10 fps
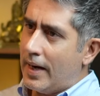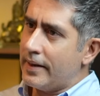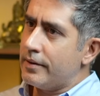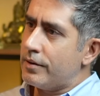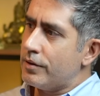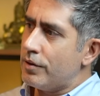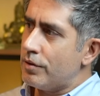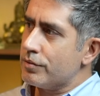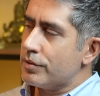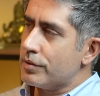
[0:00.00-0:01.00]
And
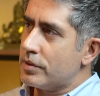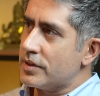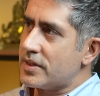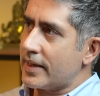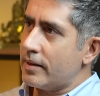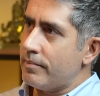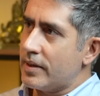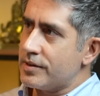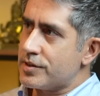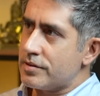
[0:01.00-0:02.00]
the second
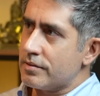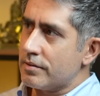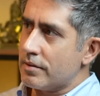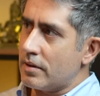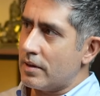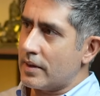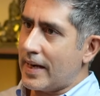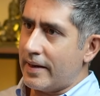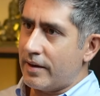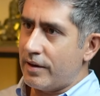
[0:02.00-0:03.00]
biggest
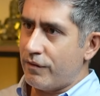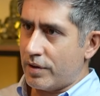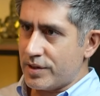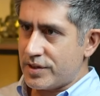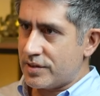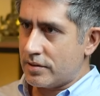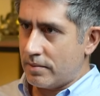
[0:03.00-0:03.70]
category for us is the